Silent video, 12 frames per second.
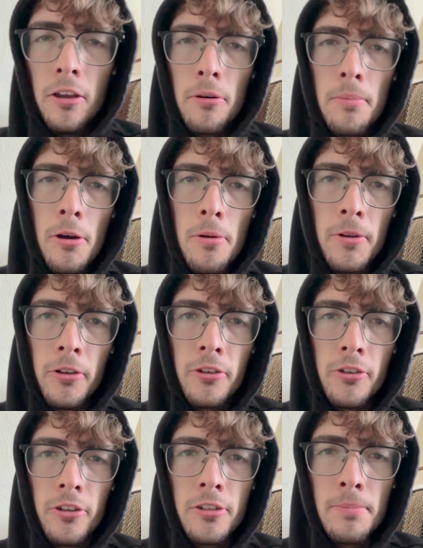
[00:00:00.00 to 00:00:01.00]
your
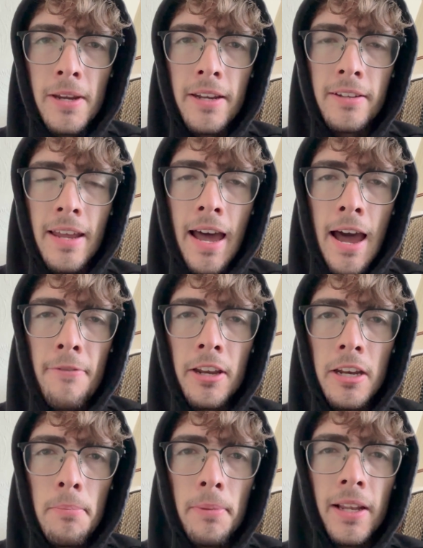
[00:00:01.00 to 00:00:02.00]
moments just means that
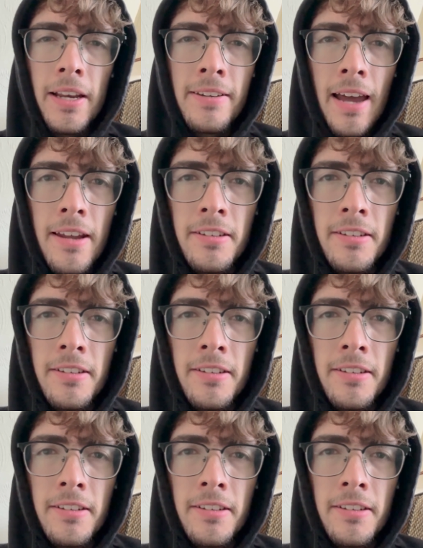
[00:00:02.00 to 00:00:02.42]
having the ability to